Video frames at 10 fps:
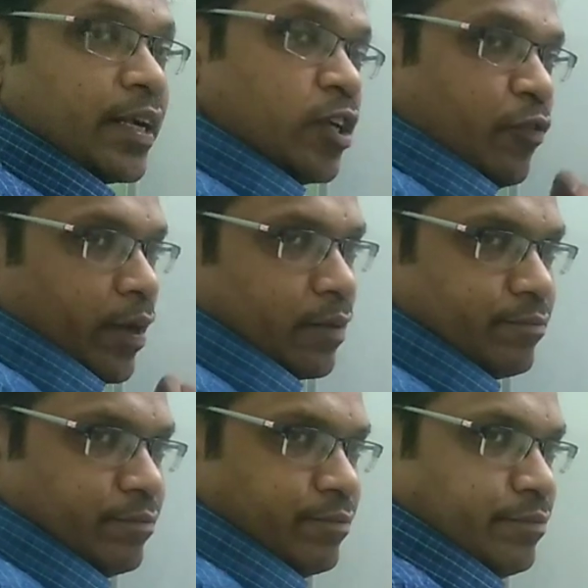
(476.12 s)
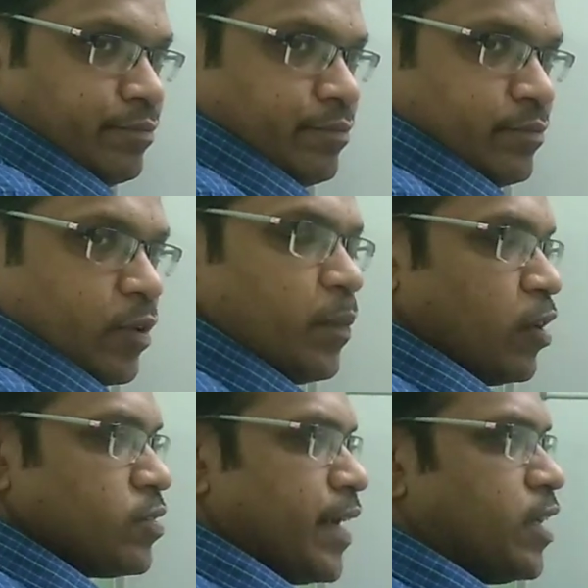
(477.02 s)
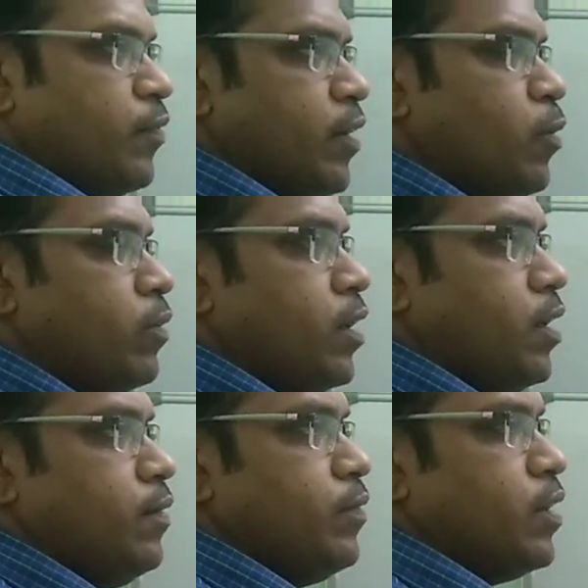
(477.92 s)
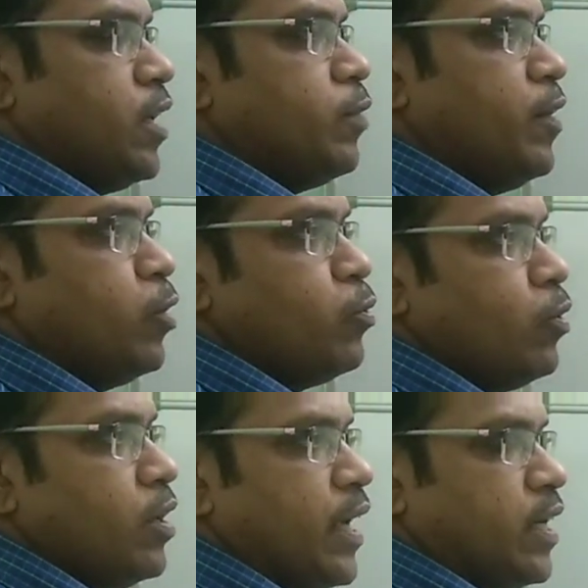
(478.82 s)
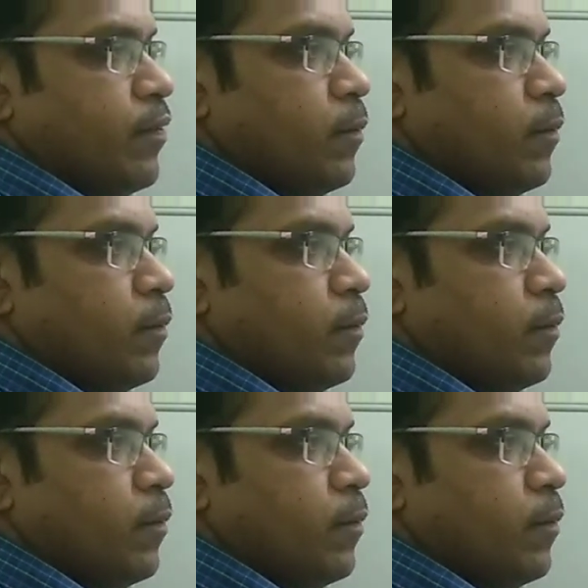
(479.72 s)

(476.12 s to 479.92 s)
rectifier. Because rectifier only it will do only